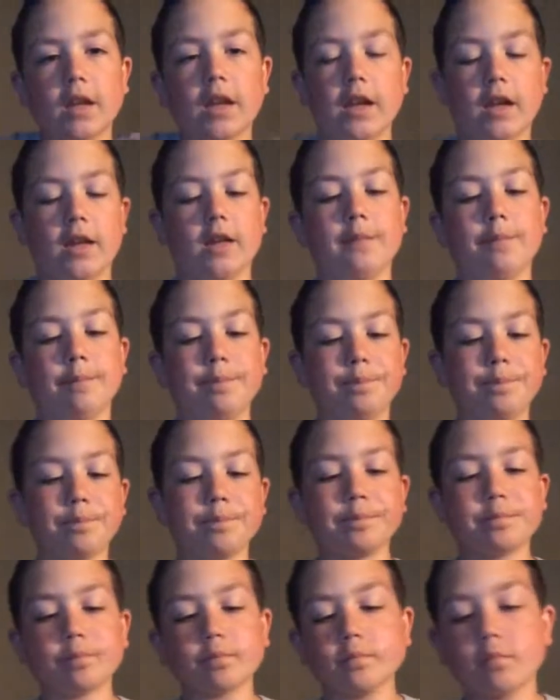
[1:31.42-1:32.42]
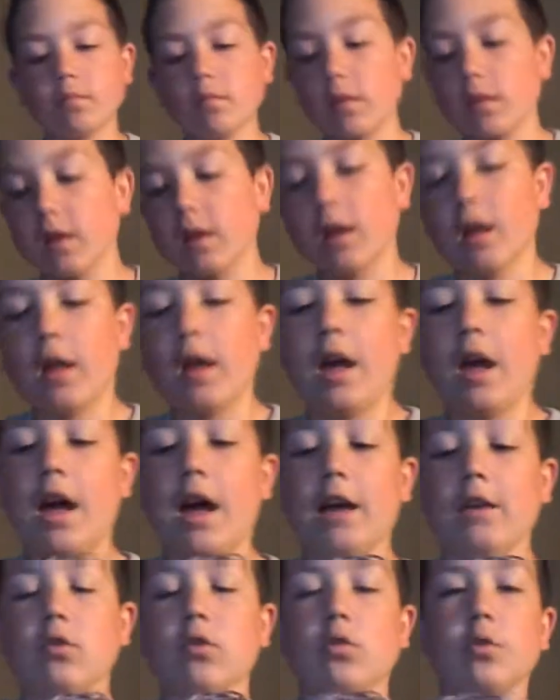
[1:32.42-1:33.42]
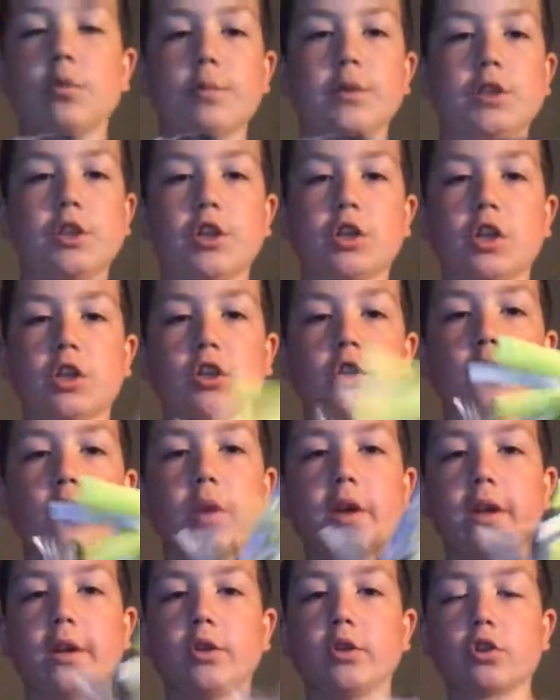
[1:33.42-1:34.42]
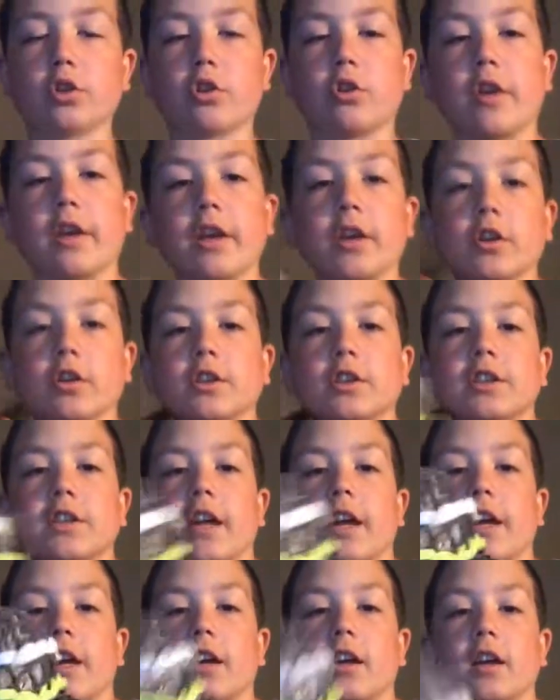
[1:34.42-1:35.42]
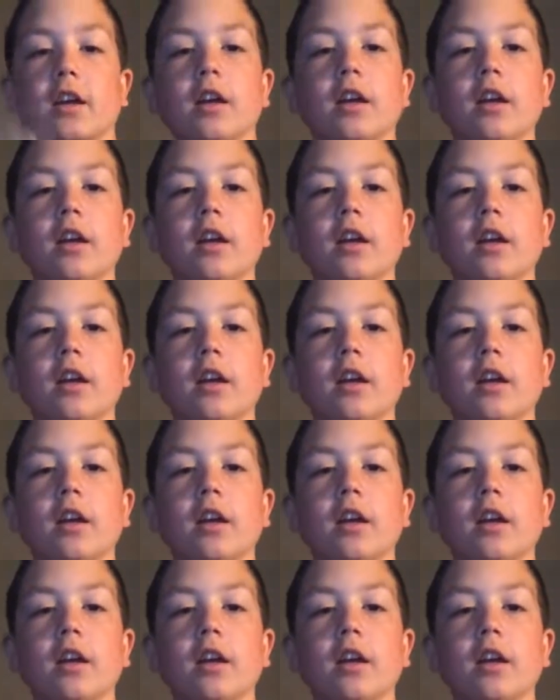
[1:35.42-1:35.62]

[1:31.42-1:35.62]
And I told him it's just the way you string your stick,